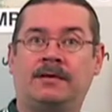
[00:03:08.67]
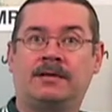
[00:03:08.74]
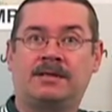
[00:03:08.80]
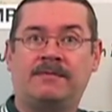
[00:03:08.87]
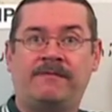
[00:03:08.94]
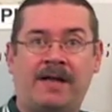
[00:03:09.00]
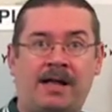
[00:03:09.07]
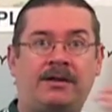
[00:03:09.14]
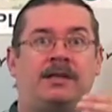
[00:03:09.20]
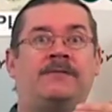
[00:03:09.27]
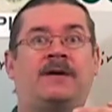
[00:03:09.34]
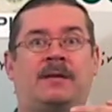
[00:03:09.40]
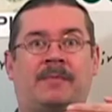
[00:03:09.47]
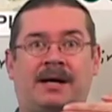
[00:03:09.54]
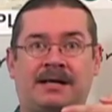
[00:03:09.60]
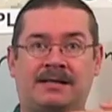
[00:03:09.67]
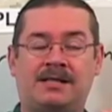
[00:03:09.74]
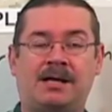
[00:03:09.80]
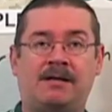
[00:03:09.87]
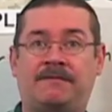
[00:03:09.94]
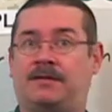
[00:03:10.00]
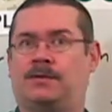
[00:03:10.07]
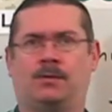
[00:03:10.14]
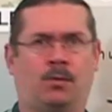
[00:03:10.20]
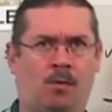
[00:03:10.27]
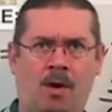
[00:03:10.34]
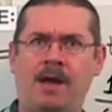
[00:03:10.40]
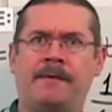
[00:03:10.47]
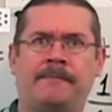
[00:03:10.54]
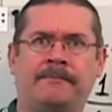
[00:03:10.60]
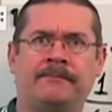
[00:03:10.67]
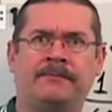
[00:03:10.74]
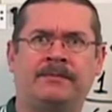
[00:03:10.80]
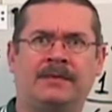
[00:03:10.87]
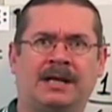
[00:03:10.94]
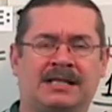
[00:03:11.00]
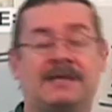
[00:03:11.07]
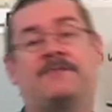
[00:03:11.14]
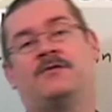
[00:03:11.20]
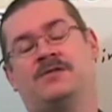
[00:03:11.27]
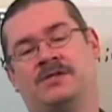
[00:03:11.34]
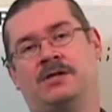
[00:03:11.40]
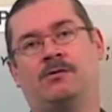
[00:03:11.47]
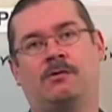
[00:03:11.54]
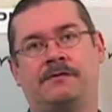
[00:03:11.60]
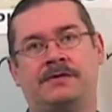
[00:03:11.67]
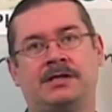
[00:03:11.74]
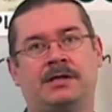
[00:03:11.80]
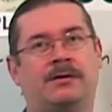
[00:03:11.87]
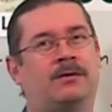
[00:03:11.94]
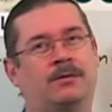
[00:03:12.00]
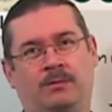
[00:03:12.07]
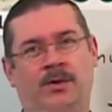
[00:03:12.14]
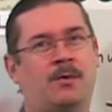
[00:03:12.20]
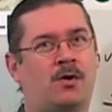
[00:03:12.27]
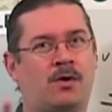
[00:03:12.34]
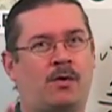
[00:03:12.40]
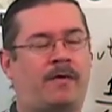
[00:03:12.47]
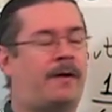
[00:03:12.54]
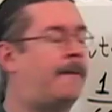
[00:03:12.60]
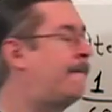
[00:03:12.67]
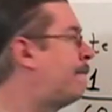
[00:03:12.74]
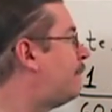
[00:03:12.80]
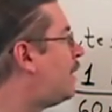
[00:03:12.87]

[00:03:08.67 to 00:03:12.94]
Some value divided by itself is one, except for zero over zero. We won't go there.